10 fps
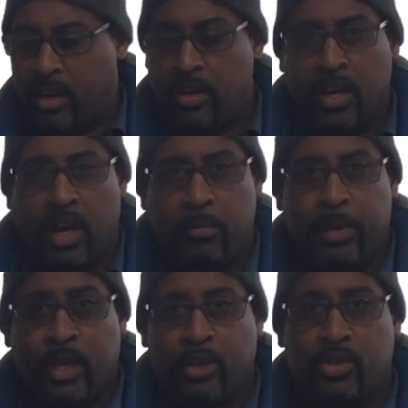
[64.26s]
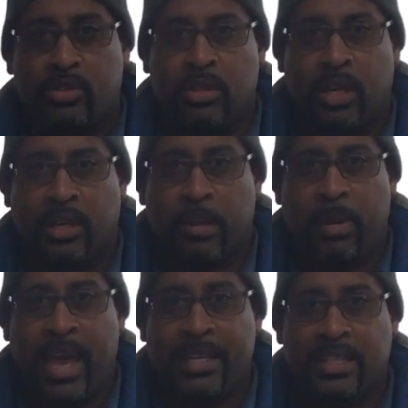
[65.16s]
a bigger
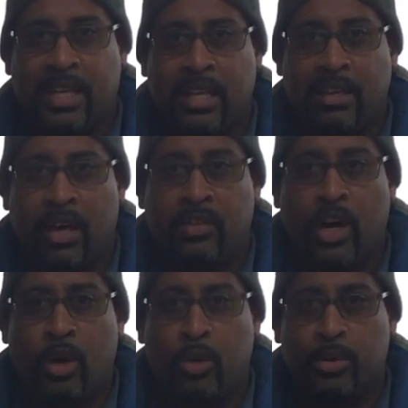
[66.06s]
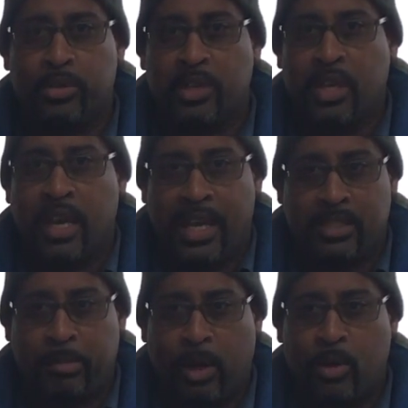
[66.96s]
capacity of coals
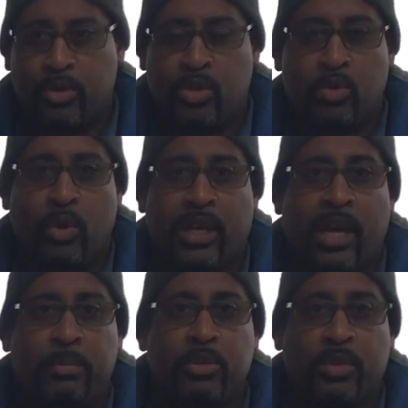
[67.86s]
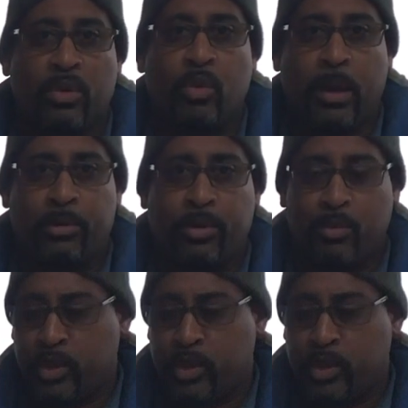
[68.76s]
as opposed to what comes with the Weber,